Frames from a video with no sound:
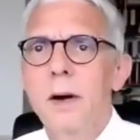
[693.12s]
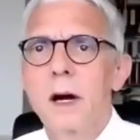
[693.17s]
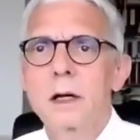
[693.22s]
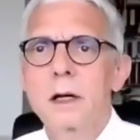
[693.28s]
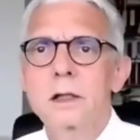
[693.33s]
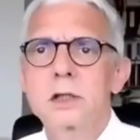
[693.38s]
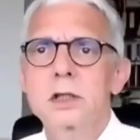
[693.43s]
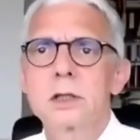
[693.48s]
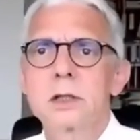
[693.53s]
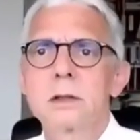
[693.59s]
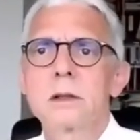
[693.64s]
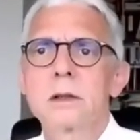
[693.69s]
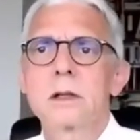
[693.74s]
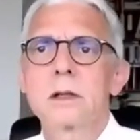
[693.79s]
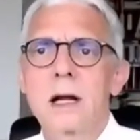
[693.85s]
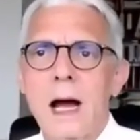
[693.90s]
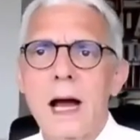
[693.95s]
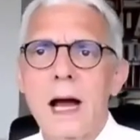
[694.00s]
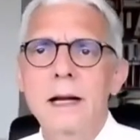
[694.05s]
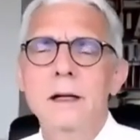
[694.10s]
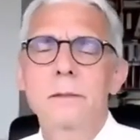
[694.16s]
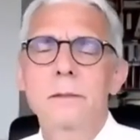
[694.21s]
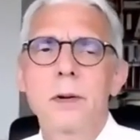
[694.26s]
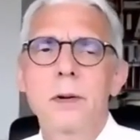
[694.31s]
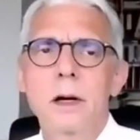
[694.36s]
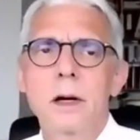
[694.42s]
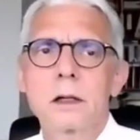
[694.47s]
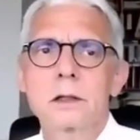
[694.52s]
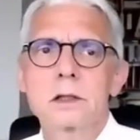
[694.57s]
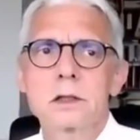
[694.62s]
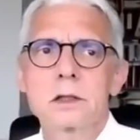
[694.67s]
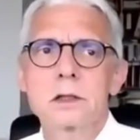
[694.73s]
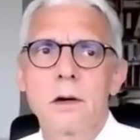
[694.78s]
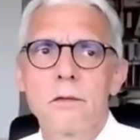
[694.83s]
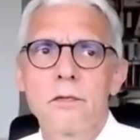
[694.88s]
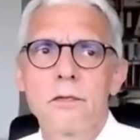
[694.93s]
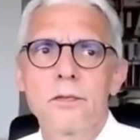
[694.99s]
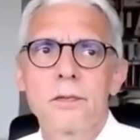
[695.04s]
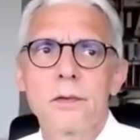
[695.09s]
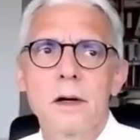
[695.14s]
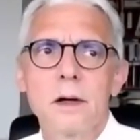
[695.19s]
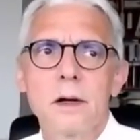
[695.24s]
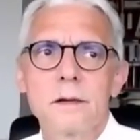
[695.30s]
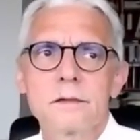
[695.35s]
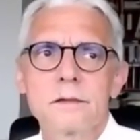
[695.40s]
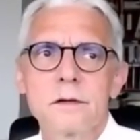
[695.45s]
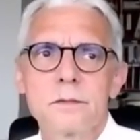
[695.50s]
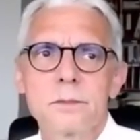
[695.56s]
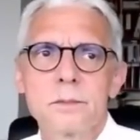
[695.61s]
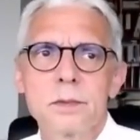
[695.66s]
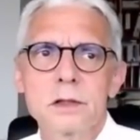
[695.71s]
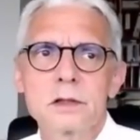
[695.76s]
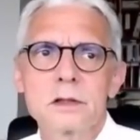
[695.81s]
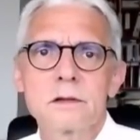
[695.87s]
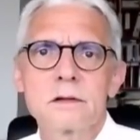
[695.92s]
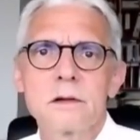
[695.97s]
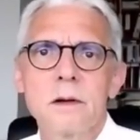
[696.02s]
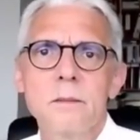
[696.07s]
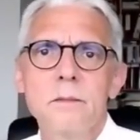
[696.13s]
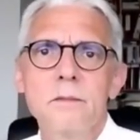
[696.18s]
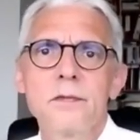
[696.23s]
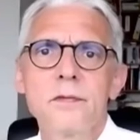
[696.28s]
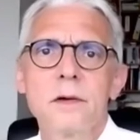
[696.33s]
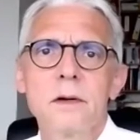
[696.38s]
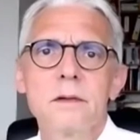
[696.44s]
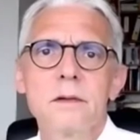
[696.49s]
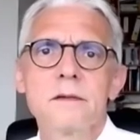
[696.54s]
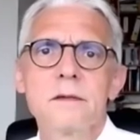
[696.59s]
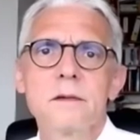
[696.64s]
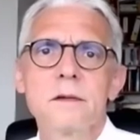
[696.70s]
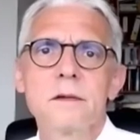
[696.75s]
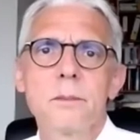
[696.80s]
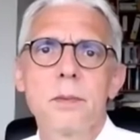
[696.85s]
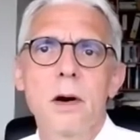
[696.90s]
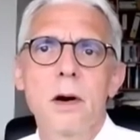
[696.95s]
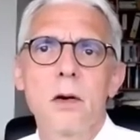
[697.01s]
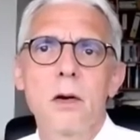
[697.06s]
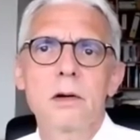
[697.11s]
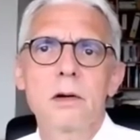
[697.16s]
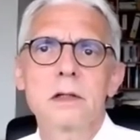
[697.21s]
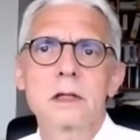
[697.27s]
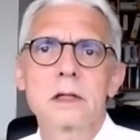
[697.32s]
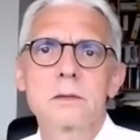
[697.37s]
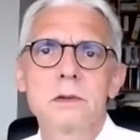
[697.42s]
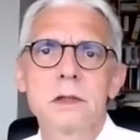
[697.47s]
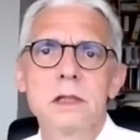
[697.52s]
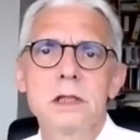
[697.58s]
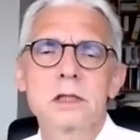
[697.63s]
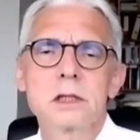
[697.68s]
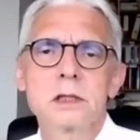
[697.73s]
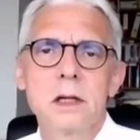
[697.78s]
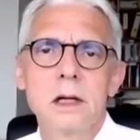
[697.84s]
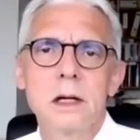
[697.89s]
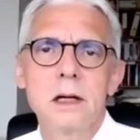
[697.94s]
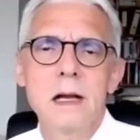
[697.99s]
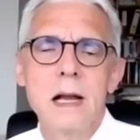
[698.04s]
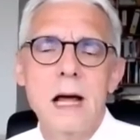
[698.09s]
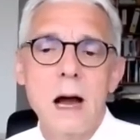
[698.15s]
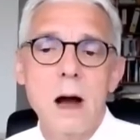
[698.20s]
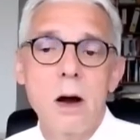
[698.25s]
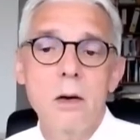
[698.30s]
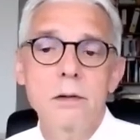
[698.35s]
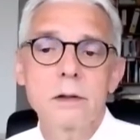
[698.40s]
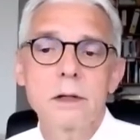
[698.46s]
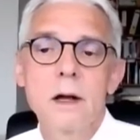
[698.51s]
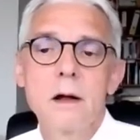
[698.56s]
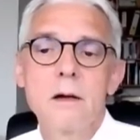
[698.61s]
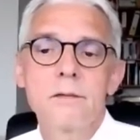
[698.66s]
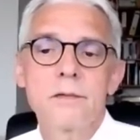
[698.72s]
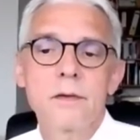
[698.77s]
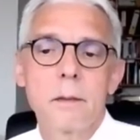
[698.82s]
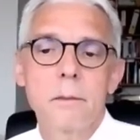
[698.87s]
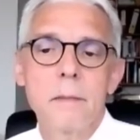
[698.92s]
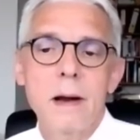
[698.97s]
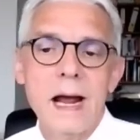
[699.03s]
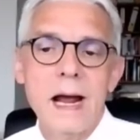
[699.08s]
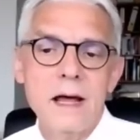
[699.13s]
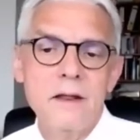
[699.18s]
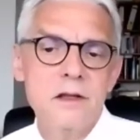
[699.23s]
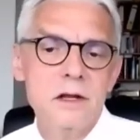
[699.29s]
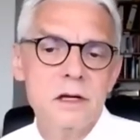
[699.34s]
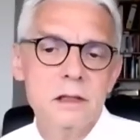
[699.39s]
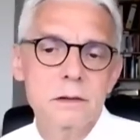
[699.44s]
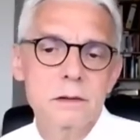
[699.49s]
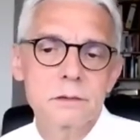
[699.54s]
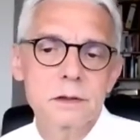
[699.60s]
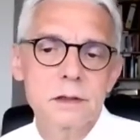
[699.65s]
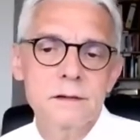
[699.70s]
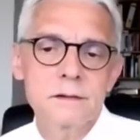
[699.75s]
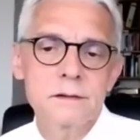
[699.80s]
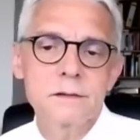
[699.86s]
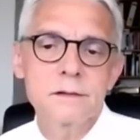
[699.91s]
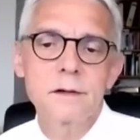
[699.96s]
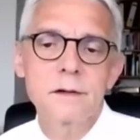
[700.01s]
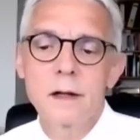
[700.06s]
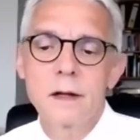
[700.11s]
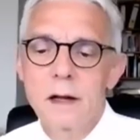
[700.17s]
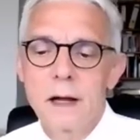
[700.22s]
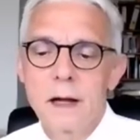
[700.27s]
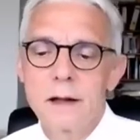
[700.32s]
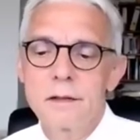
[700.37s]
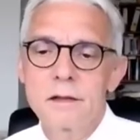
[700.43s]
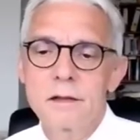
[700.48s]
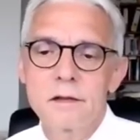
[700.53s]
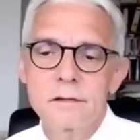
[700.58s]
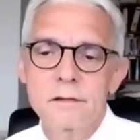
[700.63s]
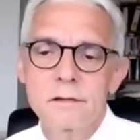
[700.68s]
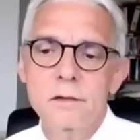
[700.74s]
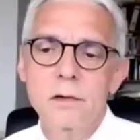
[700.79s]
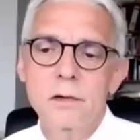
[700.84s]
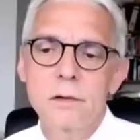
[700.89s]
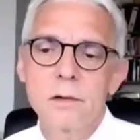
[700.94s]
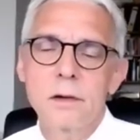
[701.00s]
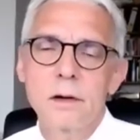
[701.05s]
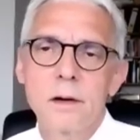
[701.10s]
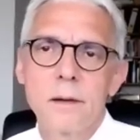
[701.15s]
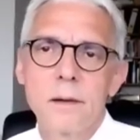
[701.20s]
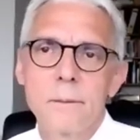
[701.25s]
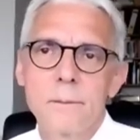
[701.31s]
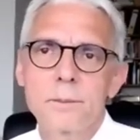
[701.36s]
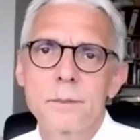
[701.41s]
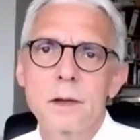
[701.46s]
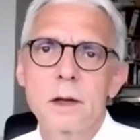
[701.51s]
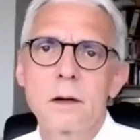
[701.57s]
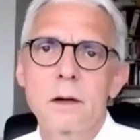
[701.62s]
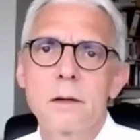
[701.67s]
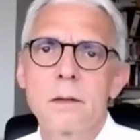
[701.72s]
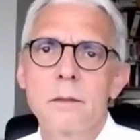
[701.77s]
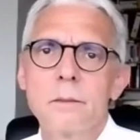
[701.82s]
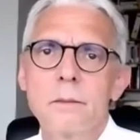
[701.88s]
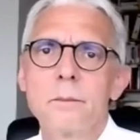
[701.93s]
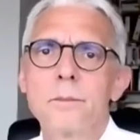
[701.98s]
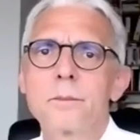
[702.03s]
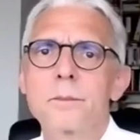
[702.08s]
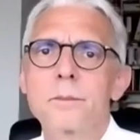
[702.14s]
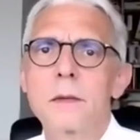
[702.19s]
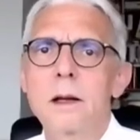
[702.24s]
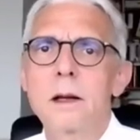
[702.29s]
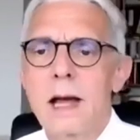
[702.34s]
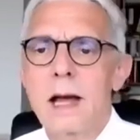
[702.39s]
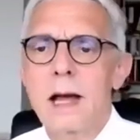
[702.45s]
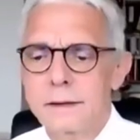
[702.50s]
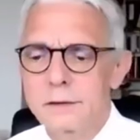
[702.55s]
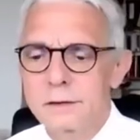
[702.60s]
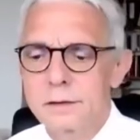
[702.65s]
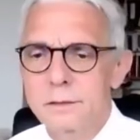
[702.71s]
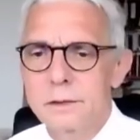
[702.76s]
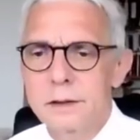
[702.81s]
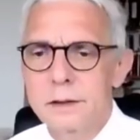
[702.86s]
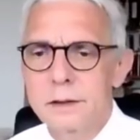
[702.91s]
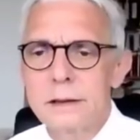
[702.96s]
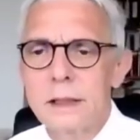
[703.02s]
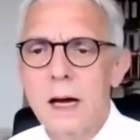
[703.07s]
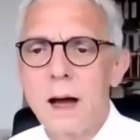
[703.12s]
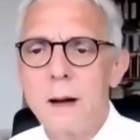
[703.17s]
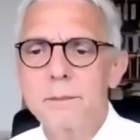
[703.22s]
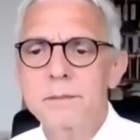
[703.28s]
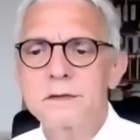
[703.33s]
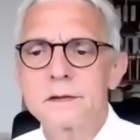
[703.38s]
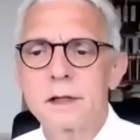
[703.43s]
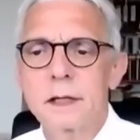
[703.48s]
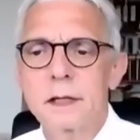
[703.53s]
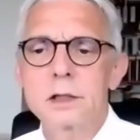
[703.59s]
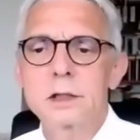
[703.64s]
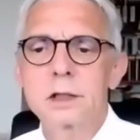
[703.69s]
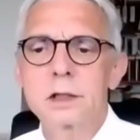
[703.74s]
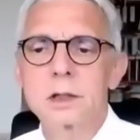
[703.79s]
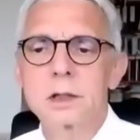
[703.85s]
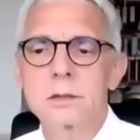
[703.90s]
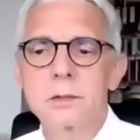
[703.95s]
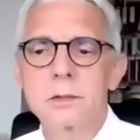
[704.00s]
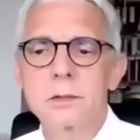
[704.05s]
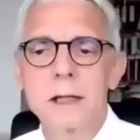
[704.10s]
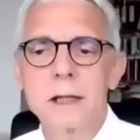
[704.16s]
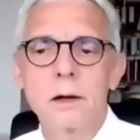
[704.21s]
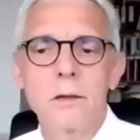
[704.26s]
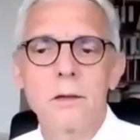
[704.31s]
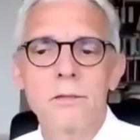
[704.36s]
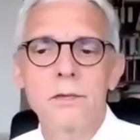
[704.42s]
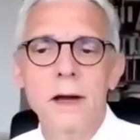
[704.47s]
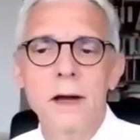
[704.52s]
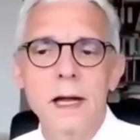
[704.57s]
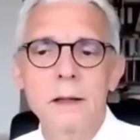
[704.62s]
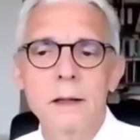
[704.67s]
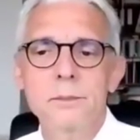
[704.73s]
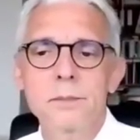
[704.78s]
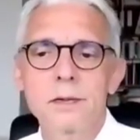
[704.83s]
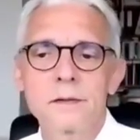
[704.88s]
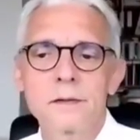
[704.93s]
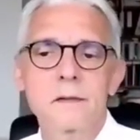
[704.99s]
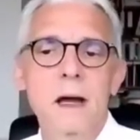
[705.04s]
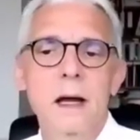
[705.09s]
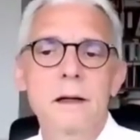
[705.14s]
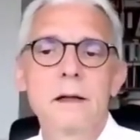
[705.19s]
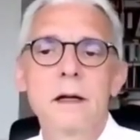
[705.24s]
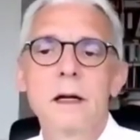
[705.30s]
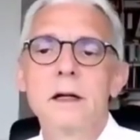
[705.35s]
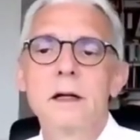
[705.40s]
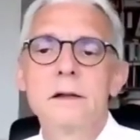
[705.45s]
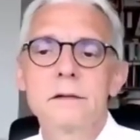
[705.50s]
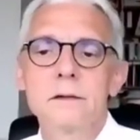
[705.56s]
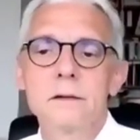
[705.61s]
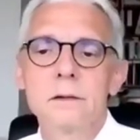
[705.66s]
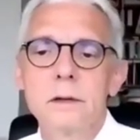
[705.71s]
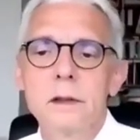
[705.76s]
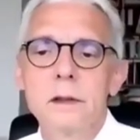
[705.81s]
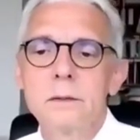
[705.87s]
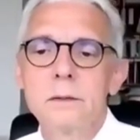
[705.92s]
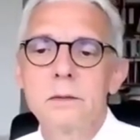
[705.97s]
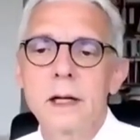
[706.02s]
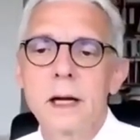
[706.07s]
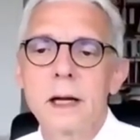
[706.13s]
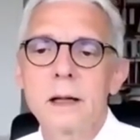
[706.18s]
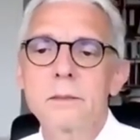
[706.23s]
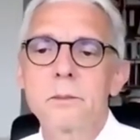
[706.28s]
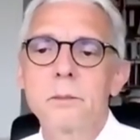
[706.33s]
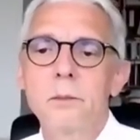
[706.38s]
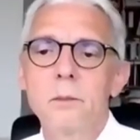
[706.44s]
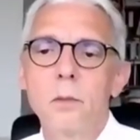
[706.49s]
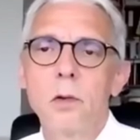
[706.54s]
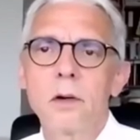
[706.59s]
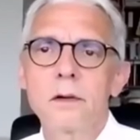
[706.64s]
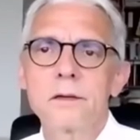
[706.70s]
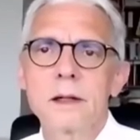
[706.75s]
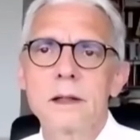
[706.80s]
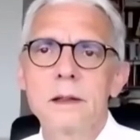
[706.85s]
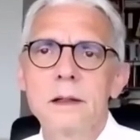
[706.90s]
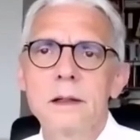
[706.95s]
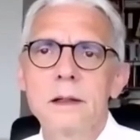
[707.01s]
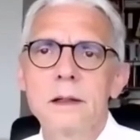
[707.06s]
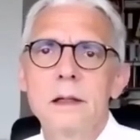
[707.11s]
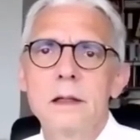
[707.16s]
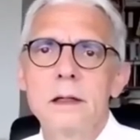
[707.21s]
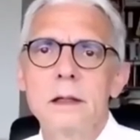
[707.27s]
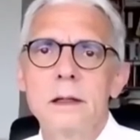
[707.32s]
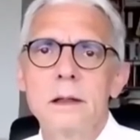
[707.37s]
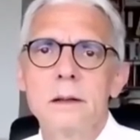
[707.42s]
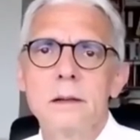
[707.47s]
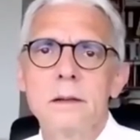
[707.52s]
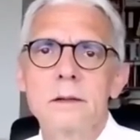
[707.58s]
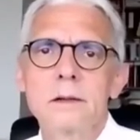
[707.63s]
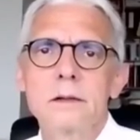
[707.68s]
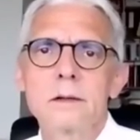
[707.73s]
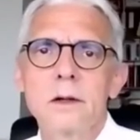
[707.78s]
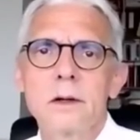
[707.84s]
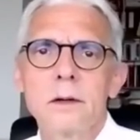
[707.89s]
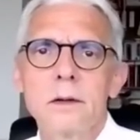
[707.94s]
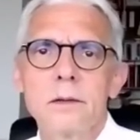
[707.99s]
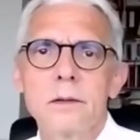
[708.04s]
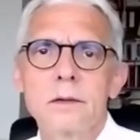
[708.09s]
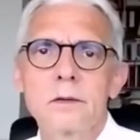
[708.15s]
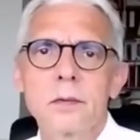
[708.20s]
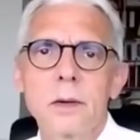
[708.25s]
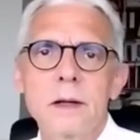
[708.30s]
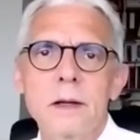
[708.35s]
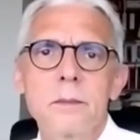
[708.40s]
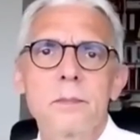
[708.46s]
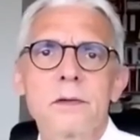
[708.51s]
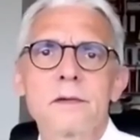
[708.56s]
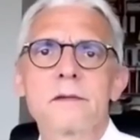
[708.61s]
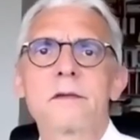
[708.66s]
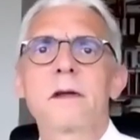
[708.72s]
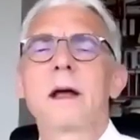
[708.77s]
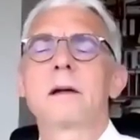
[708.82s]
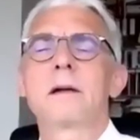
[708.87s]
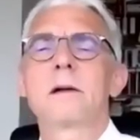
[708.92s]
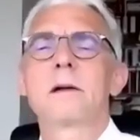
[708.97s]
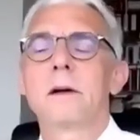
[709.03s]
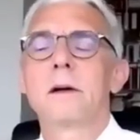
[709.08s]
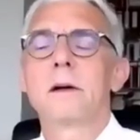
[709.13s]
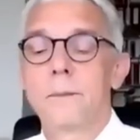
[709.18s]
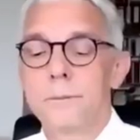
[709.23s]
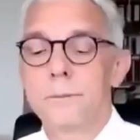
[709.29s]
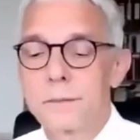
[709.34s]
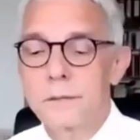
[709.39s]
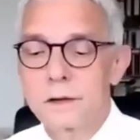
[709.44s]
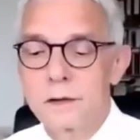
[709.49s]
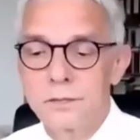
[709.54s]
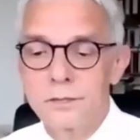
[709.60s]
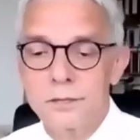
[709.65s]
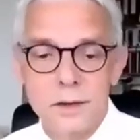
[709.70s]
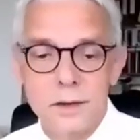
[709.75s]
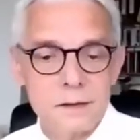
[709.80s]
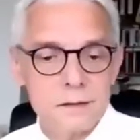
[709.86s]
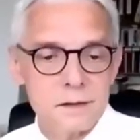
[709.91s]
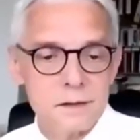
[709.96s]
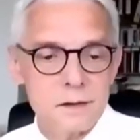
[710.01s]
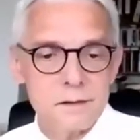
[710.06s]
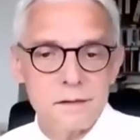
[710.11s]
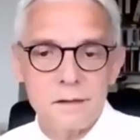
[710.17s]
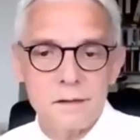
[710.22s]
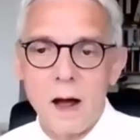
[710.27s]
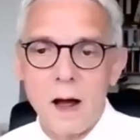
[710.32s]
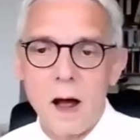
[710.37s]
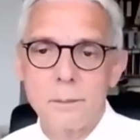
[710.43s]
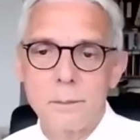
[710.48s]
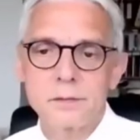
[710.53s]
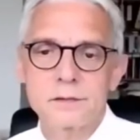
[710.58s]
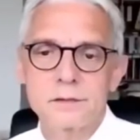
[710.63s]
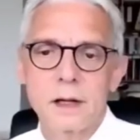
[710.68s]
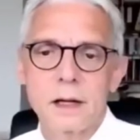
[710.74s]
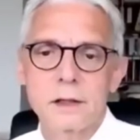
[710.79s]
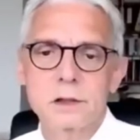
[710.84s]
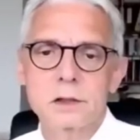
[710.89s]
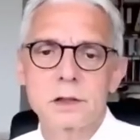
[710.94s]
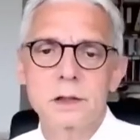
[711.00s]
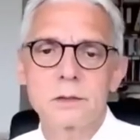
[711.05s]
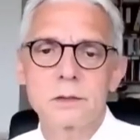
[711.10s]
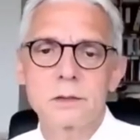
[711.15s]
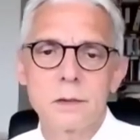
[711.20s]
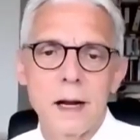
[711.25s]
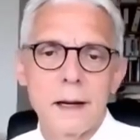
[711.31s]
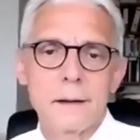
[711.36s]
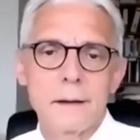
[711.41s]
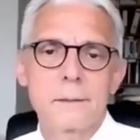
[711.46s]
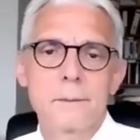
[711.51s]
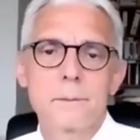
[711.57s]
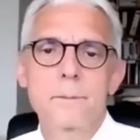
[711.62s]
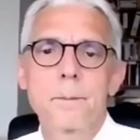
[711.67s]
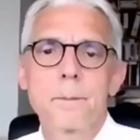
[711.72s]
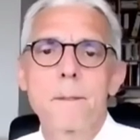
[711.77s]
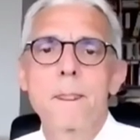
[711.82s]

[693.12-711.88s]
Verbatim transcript: punction, guided punction of uh, suspicious lymph nodes in the para-aortic region allowed from ethical reasons, and this could, um, um, led to an upstaging rate of 8%. So we had more than 20% uh, uh, um, difference in the upstaging weight.